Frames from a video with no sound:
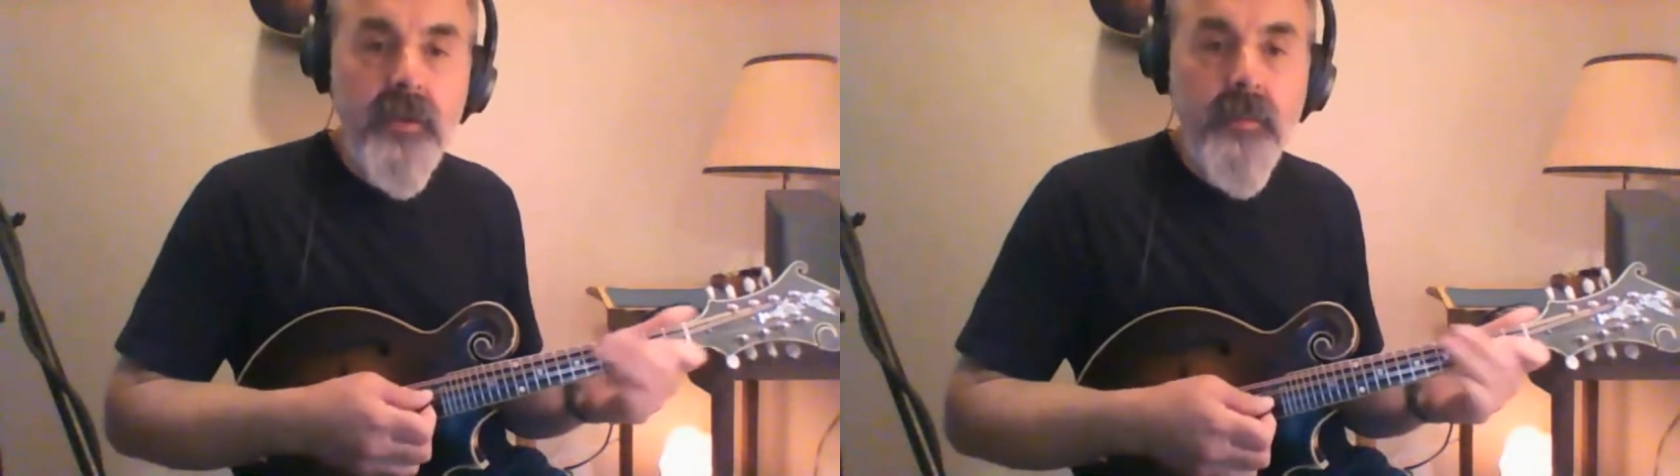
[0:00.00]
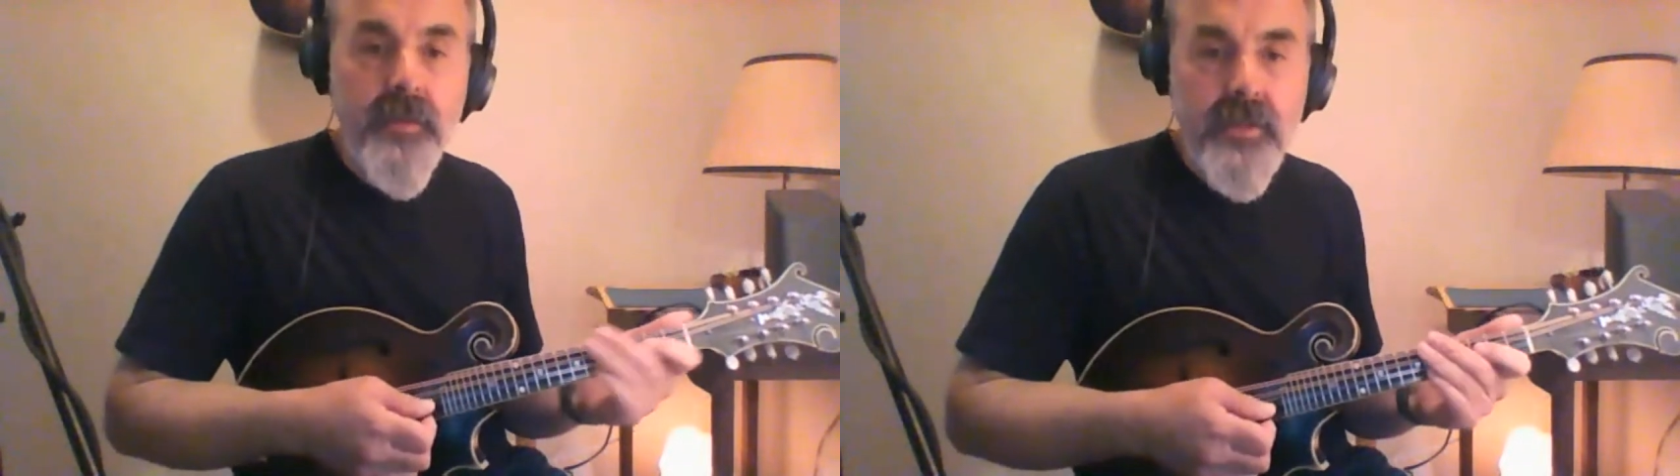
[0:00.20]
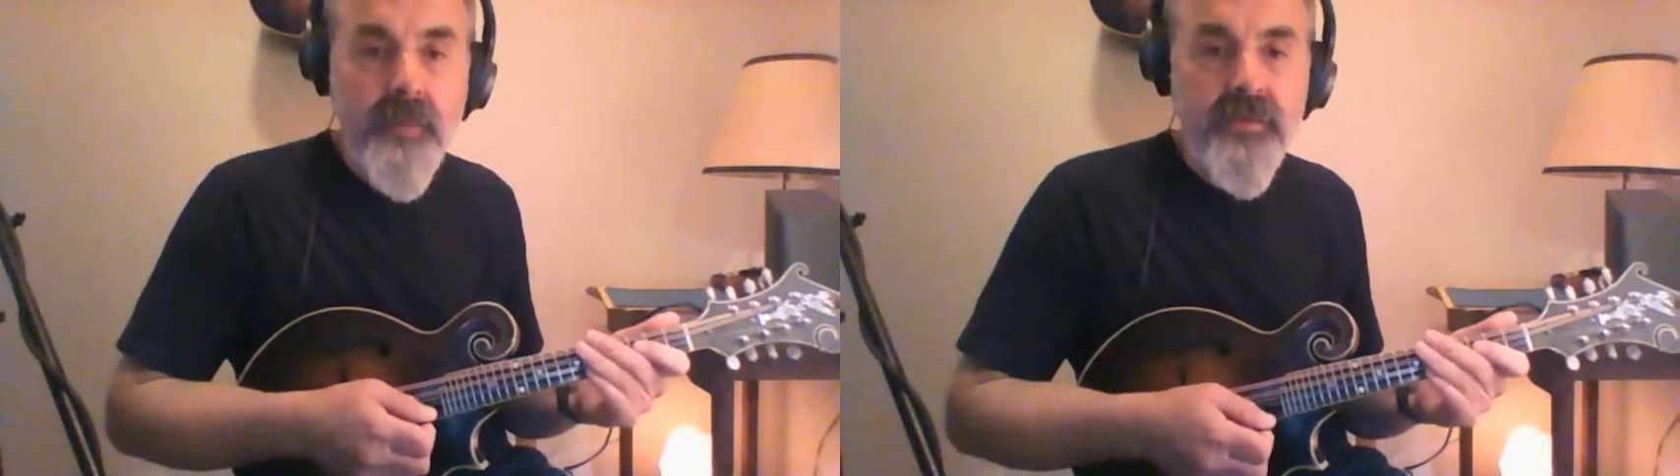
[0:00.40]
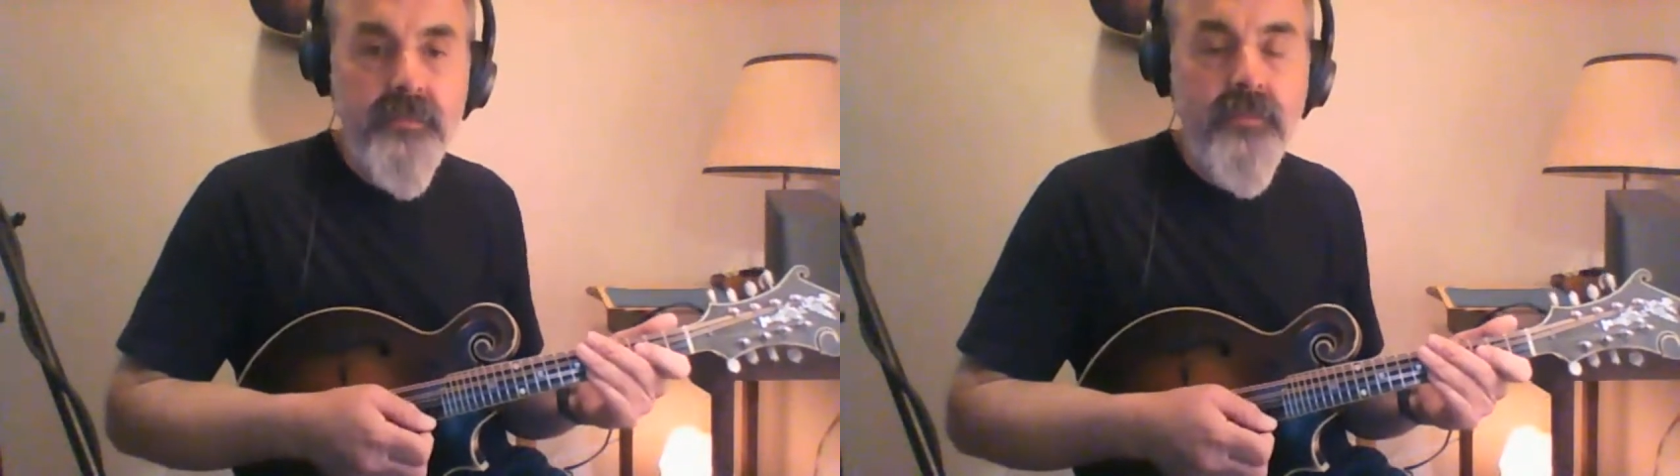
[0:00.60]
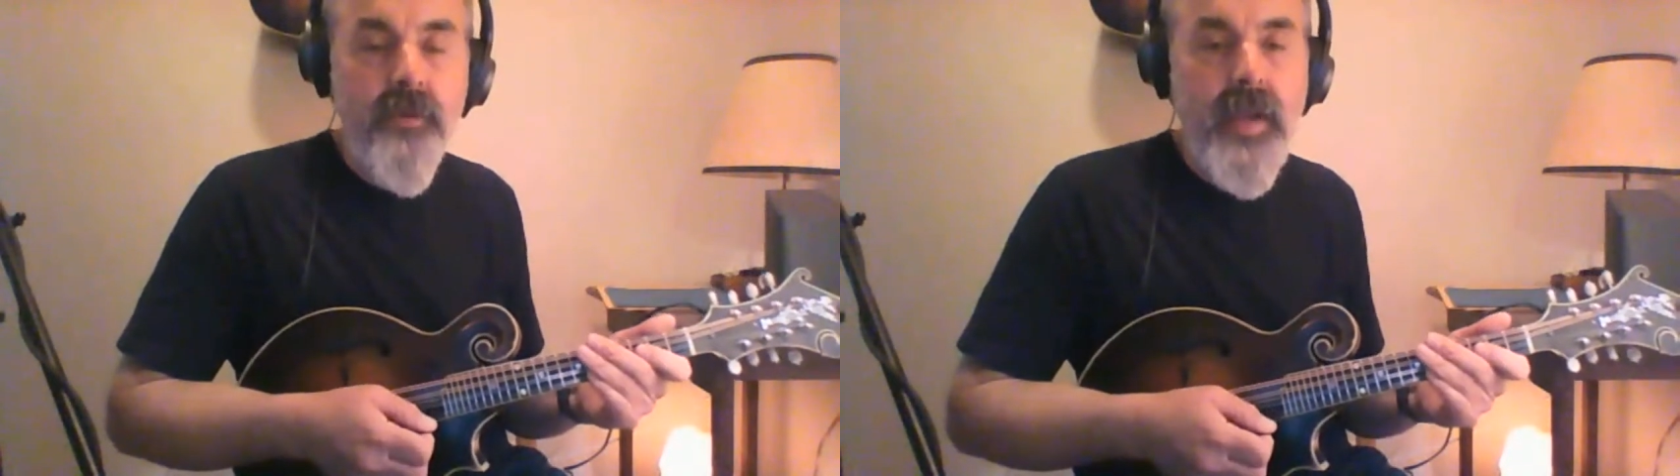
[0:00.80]
double stops
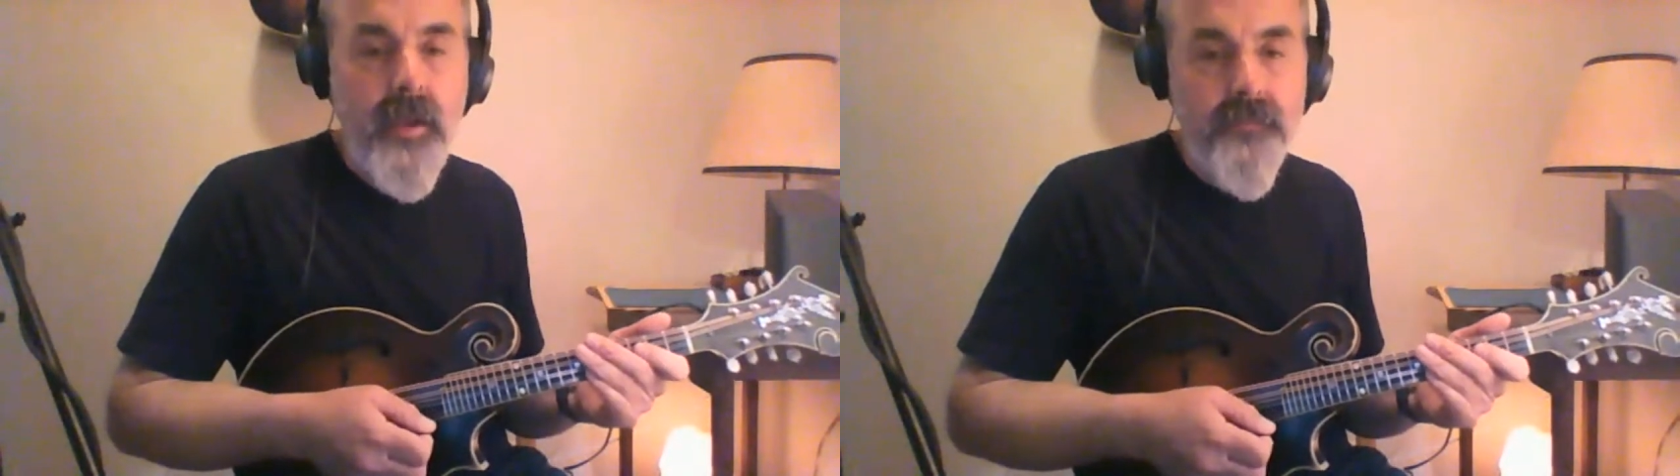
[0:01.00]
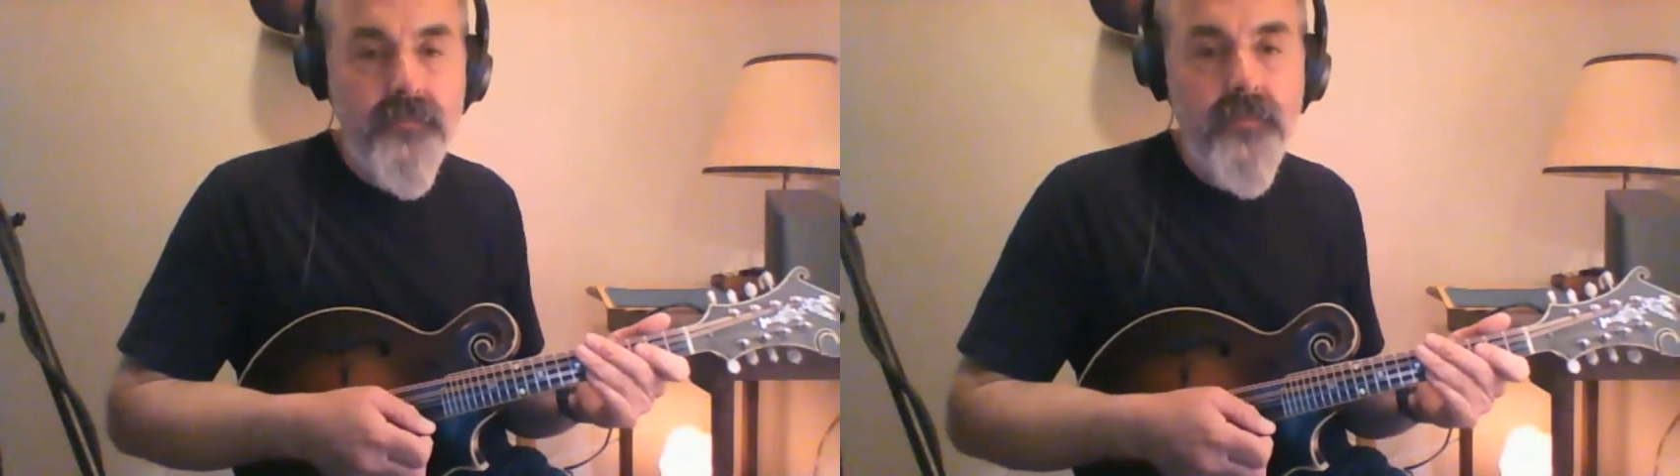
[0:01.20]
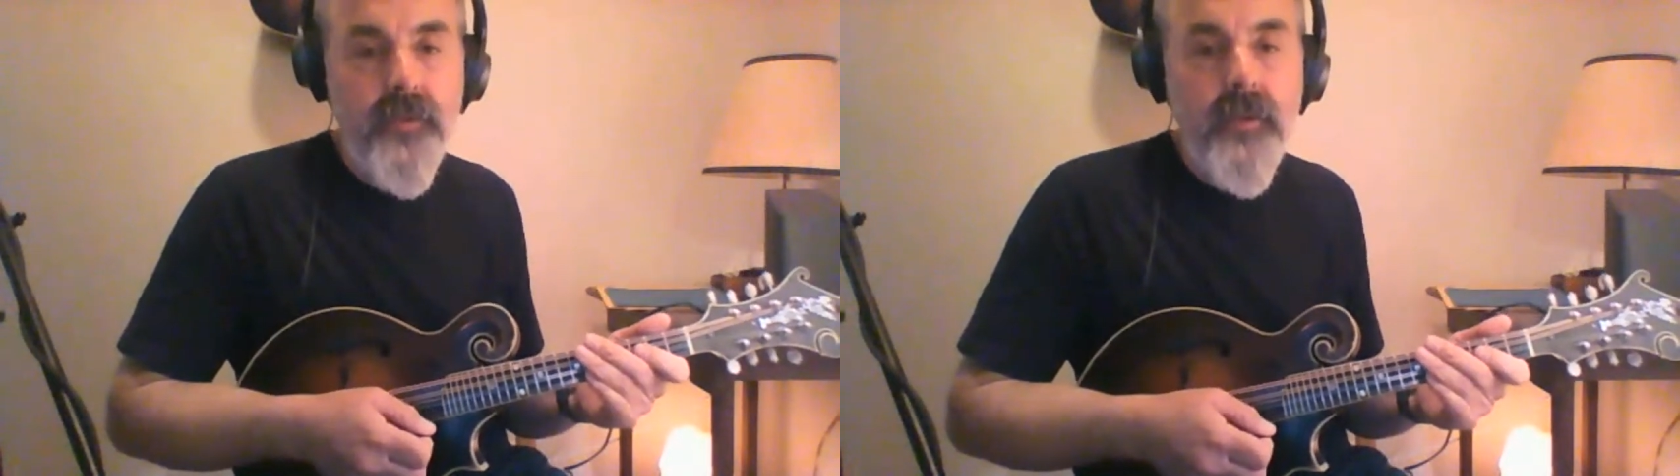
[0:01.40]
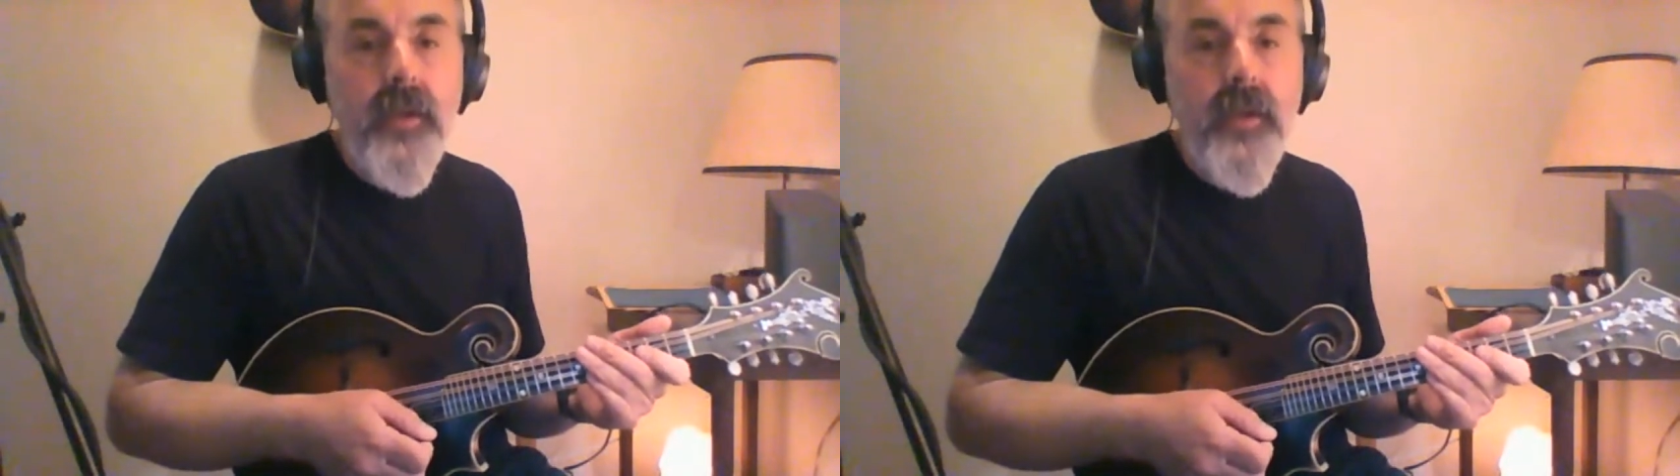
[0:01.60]
for F